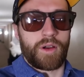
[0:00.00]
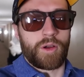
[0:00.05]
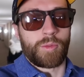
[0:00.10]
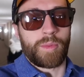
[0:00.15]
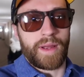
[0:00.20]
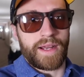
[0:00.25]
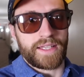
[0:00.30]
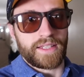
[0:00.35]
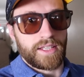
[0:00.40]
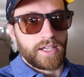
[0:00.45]
we're
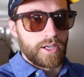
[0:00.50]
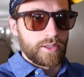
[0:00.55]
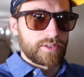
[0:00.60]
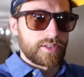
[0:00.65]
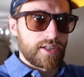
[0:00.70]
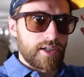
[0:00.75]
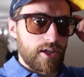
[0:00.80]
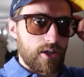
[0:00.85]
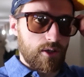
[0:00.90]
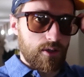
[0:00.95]
back at the
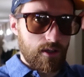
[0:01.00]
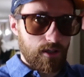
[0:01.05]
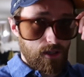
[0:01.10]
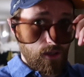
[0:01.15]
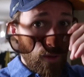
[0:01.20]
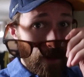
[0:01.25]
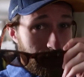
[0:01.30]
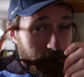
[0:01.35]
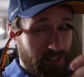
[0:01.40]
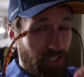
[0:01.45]
hotel,
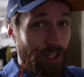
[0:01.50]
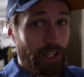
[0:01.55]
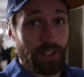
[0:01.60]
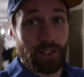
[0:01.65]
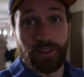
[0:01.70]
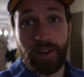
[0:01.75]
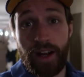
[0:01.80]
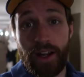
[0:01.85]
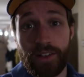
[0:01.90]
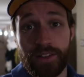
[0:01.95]
quick
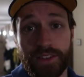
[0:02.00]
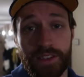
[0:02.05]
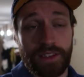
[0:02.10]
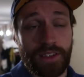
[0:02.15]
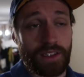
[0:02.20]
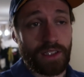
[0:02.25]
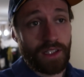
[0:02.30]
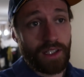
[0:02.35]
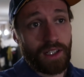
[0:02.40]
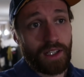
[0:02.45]
turnaround,
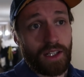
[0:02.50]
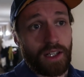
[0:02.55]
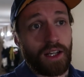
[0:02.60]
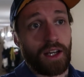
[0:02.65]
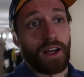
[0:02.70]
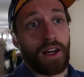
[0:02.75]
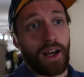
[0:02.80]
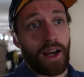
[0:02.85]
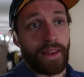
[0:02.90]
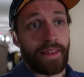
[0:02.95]
uh,
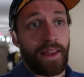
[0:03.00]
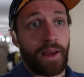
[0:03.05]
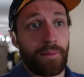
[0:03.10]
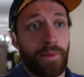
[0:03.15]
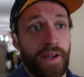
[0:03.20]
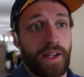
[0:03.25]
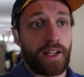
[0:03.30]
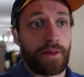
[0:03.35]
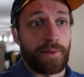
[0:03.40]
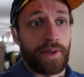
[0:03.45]
and then
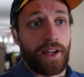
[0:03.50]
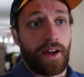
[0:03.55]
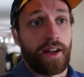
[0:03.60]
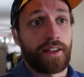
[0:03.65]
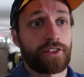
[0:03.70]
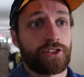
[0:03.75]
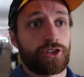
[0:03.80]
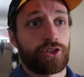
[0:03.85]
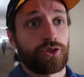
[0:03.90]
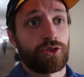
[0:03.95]
we're going to be
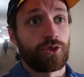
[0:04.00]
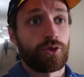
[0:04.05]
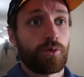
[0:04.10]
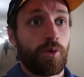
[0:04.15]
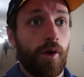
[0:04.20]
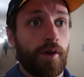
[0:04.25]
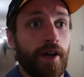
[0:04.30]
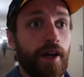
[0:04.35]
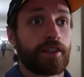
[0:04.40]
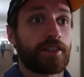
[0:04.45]
going to,
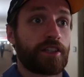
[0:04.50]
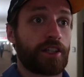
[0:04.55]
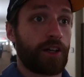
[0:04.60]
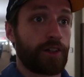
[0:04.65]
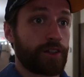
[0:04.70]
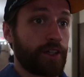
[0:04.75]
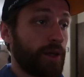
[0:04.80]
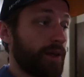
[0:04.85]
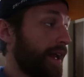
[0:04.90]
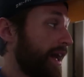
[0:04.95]
what, we're going to
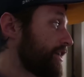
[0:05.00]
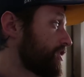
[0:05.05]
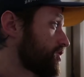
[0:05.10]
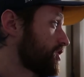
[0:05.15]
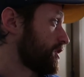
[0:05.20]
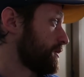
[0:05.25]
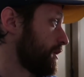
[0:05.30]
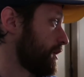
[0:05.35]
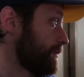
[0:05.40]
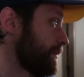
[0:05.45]
Coca-Cola H
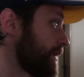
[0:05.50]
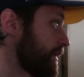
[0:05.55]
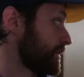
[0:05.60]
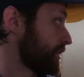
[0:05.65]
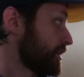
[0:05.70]
Q, aren't we?